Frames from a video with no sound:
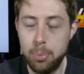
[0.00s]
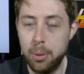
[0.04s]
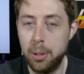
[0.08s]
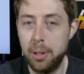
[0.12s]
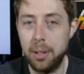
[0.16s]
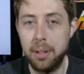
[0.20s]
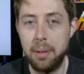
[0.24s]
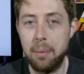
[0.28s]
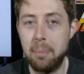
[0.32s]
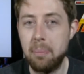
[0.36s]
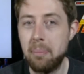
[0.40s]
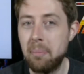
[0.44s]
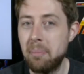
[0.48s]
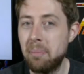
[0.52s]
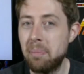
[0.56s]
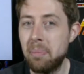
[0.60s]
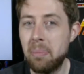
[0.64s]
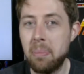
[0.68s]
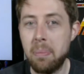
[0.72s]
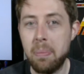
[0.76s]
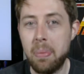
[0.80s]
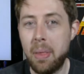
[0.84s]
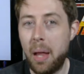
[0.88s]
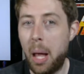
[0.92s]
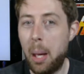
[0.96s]
but
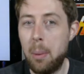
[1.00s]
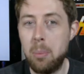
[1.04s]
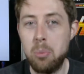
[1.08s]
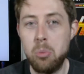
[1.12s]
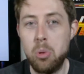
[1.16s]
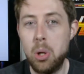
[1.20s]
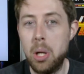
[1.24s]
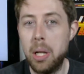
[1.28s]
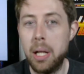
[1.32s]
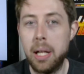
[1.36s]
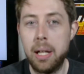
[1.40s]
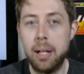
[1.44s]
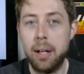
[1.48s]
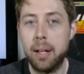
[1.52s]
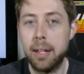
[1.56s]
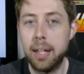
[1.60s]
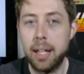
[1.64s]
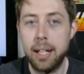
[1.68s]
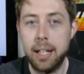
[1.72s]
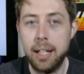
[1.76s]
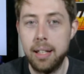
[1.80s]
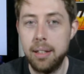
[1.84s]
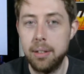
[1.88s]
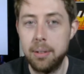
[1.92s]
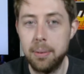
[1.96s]
I'm really not
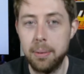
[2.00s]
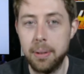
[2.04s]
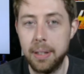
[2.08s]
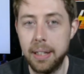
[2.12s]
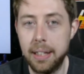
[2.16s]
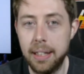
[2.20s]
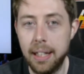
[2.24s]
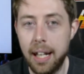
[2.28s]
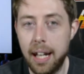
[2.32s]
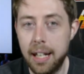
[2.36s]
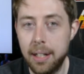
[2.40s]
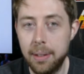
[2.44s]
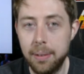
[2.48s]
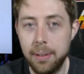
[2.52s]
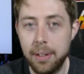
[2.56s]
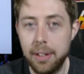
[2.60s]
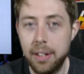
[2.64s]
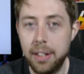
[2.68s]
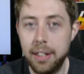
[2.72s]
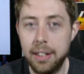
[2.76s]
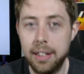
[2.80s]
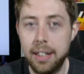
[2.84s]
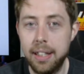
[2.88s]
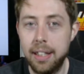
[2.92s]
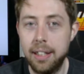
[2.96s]
that into it. I don't
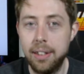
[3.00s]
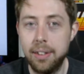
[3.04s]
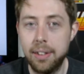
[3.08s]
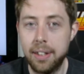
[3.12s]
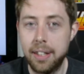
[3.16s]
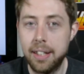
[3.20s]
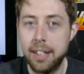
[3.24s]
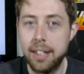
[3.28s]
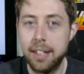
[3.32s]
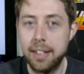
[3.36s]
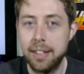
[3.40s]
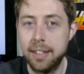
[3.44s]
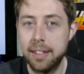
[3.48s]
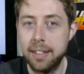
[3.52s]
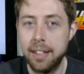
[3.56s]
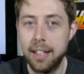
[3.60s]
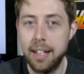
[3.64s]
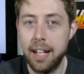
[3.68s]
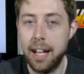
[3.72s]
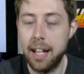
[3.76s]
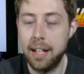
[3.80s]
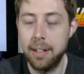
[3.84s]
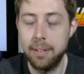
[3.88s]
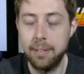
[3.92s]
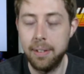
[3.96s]
think they look,
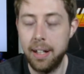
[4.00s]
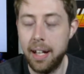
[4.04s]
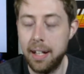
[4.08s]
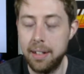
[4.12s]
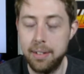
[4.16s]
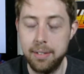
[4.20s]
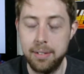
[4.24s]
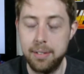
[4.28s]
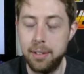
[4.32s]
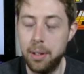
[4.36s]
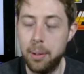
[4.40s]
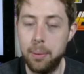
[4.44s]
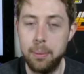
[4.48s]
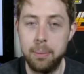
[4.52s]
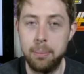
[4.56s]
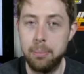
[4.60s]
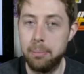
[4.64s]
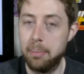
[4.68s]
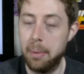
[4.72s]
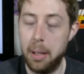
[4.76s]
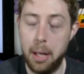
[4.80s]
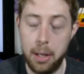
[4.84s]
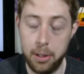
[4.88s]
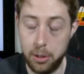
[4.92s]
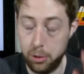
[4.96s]
I just
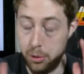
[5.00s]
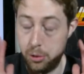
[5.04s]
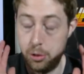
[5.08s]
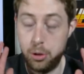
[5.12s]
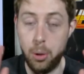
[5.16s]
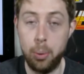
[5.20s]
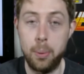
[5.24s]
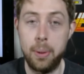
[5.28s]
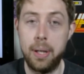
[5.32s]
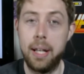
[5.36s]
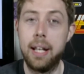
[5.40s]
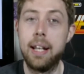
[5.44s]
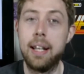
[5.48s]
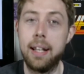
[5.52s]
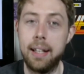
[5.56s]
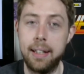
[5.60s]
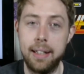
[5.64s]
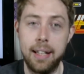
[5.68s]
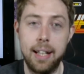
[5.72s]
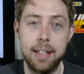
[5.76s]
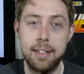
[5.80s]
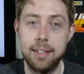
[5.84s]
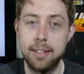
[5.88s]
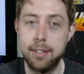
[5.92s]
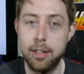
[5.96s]
don't get it.
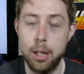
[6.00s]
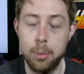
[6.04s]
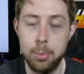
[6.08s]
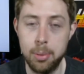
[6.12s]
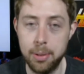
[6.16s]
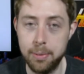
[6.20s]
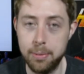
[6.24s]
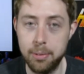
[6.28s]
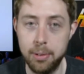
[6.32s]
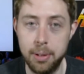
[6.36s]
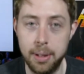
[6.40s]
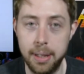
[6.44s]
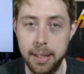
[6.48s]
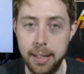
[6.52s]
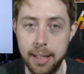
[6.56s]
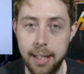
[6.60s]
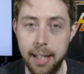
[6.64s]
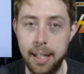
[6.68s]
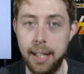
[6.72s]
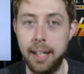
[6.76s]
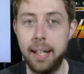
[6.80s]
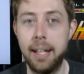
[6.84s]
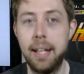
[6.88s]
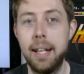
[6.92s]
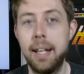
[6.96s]
That's a topic for another
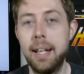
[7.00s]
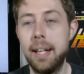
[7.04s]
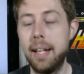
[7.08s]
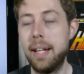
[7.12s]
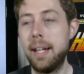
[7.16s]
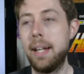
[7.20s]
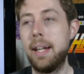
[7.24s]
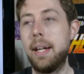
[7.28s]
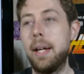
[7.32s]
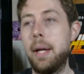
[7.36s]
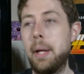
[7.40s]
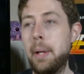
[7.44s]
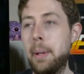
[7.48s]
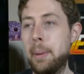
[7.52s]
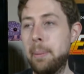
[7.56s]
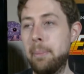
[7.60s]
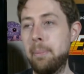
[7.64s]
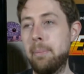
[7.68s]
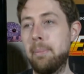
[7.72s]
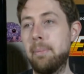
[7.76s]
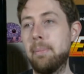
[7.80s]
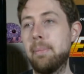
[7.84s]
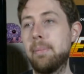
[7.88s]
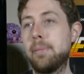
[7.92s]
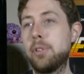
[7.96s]
day.
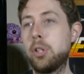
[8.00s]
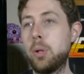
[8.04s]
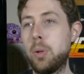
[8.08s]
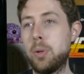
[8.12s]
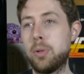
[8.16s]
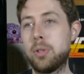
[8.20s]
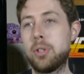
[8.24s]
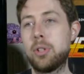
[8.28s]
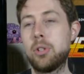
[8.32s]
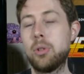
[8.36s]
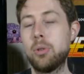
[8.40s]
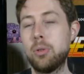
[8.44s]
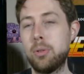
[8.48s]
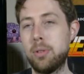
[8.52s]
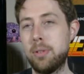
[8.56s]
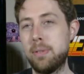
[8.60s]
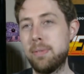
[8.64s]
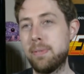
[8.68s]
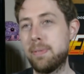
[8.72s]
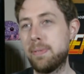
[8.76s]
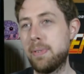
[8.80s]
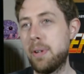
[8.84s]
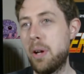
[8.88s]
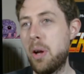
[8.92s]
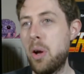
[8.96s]
So sort
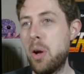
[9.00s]
of,